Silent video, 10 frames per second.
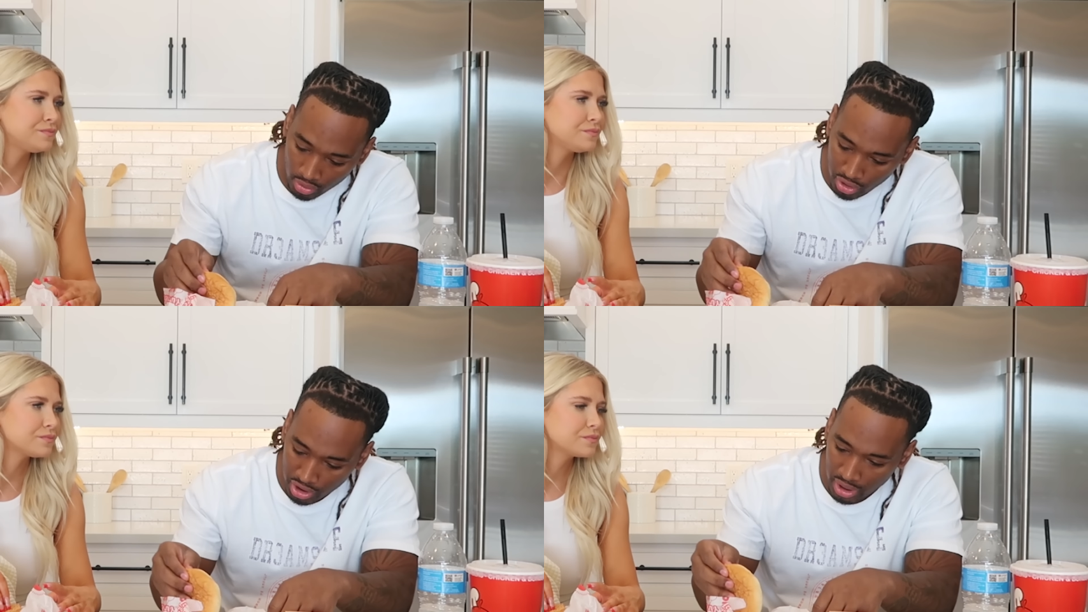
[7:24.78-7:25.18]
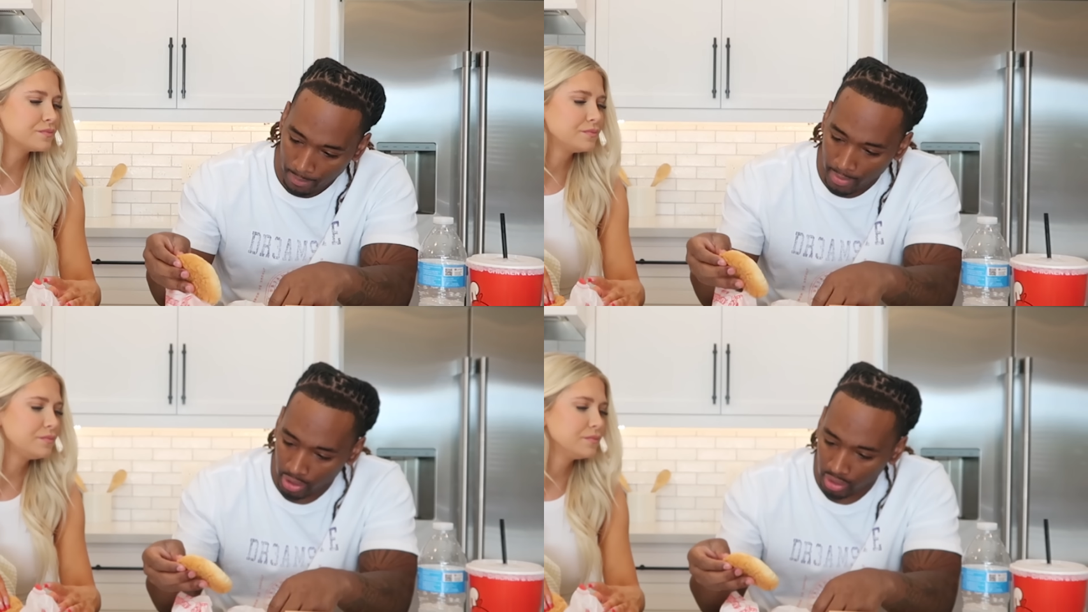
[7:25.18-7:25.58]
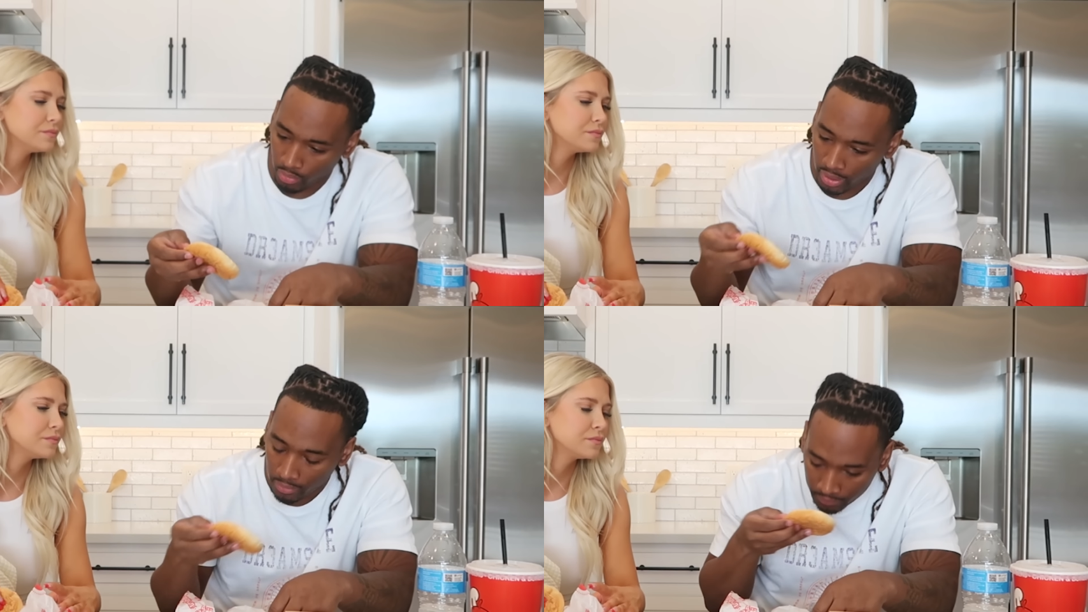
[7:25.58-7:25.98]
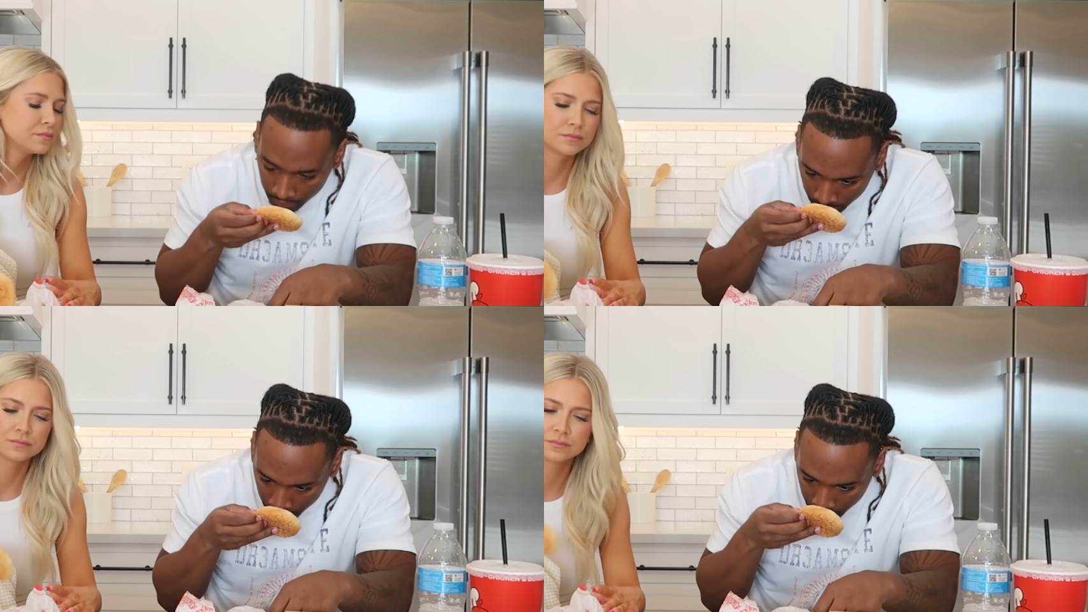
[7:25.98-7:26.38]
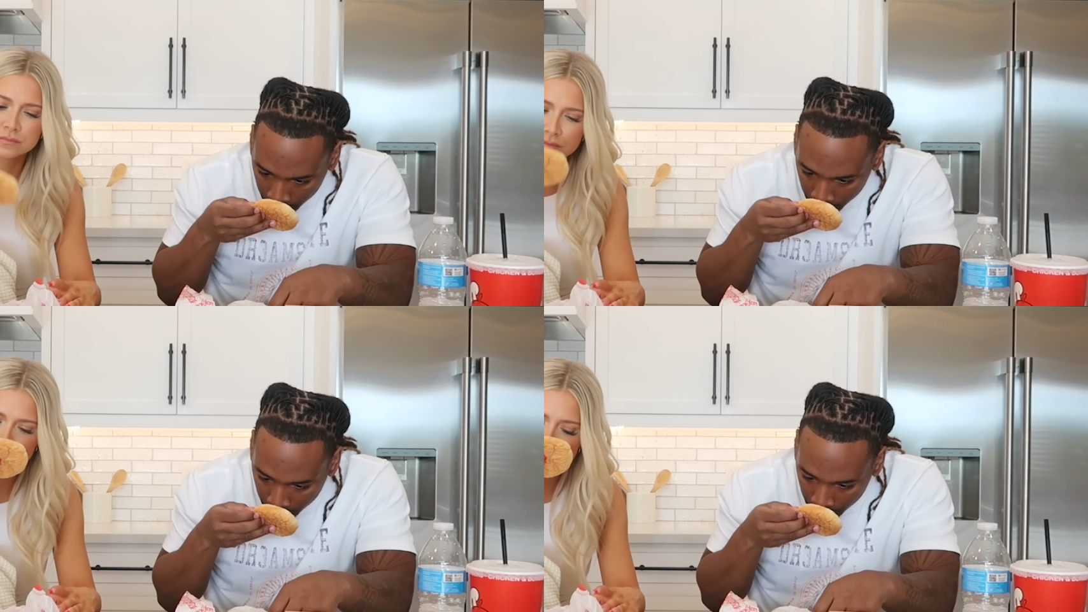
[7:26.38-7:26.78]
Speaker 1: So just a burger with
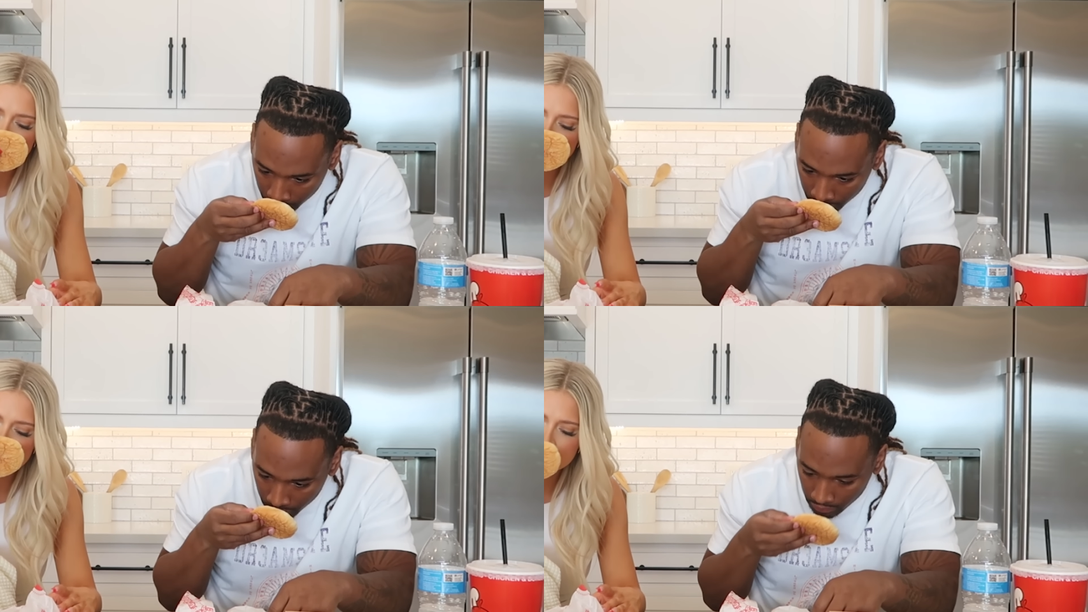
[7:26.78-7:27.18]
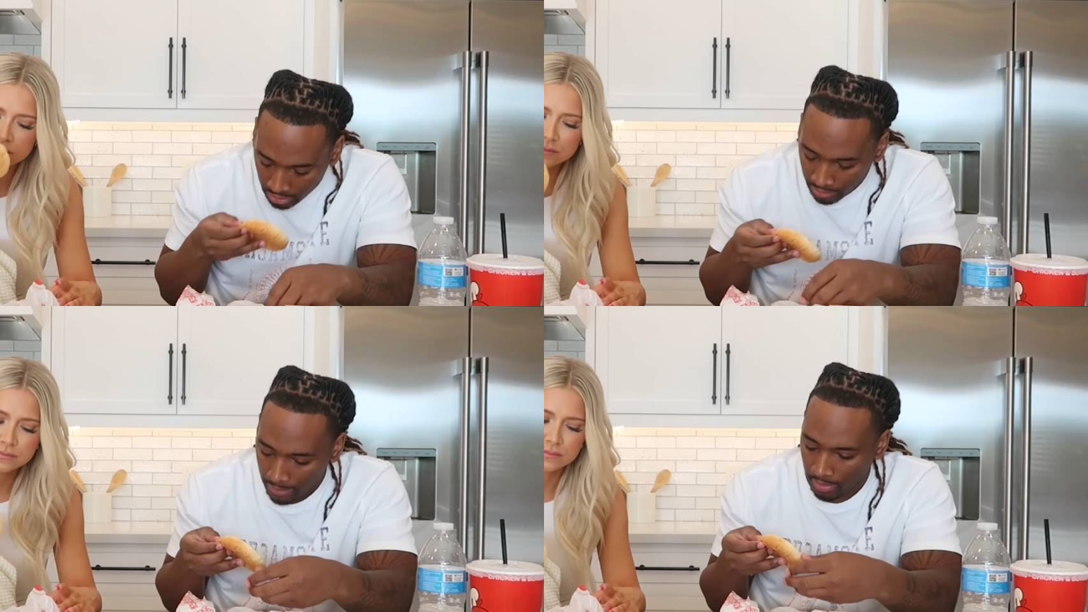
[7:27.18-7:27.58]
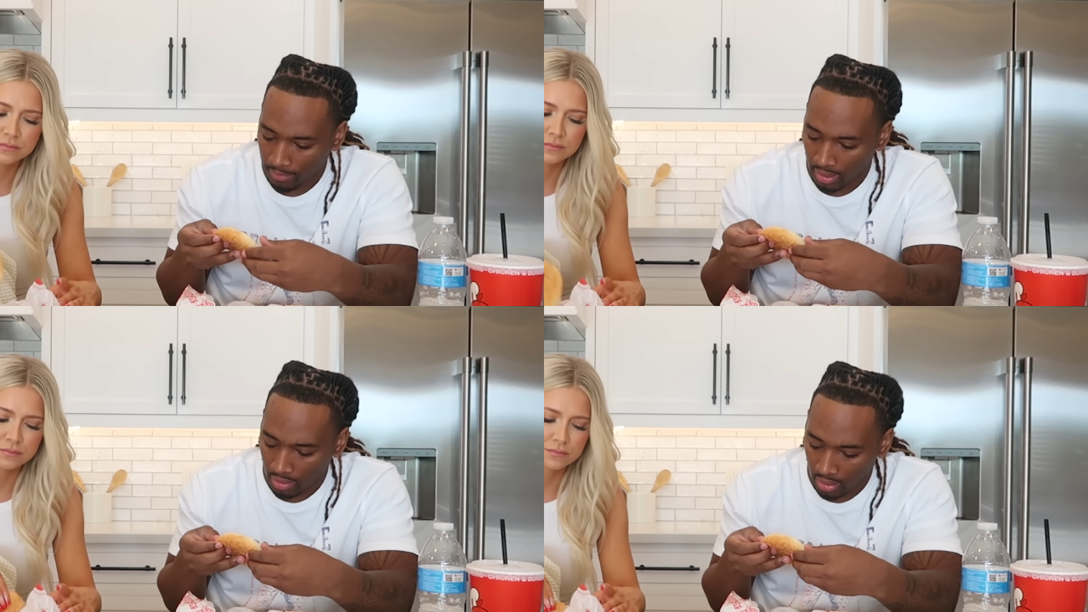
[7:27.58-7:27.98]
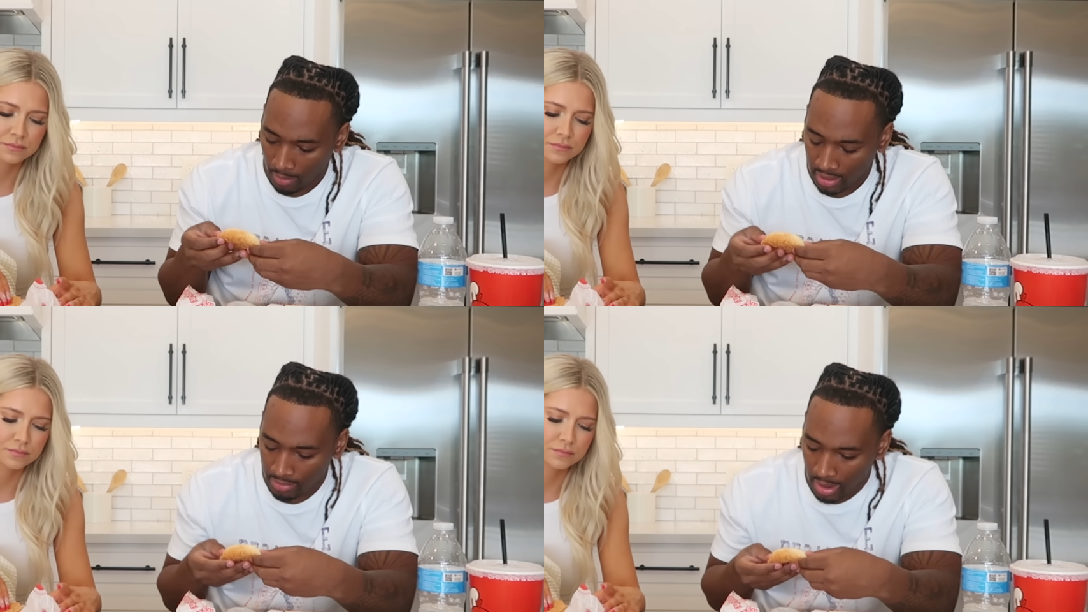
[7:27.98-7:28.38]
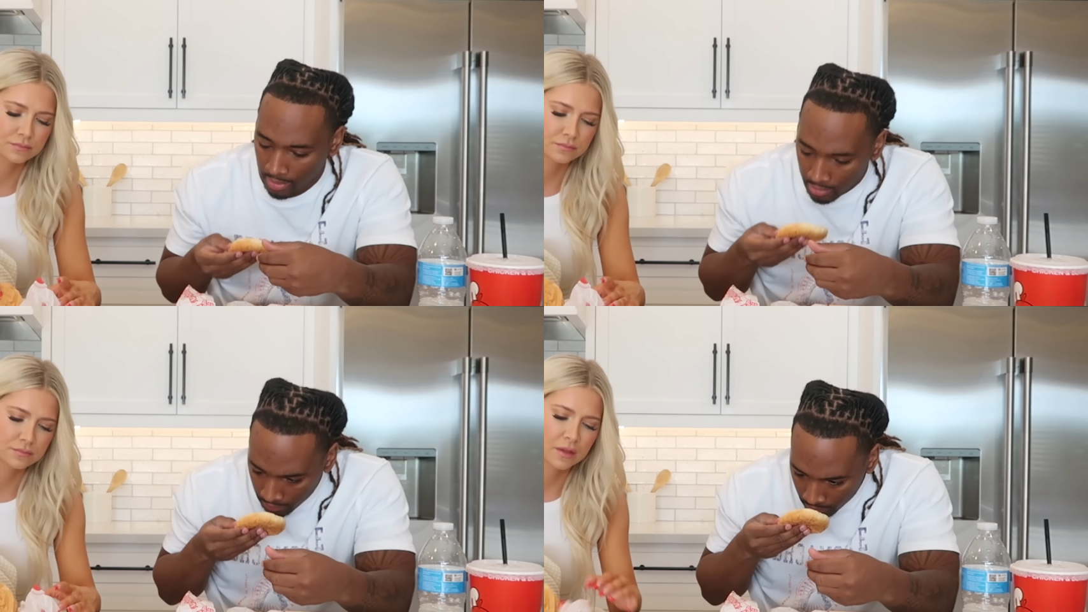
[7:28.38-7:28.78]
some type of meat on it. I mean, some type
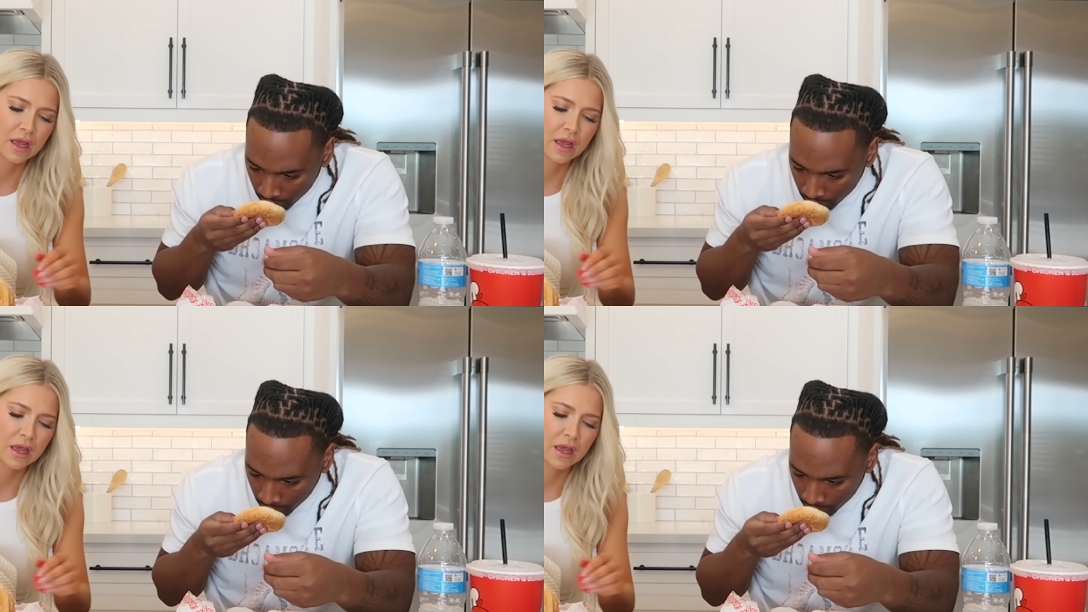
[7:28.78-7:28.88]
of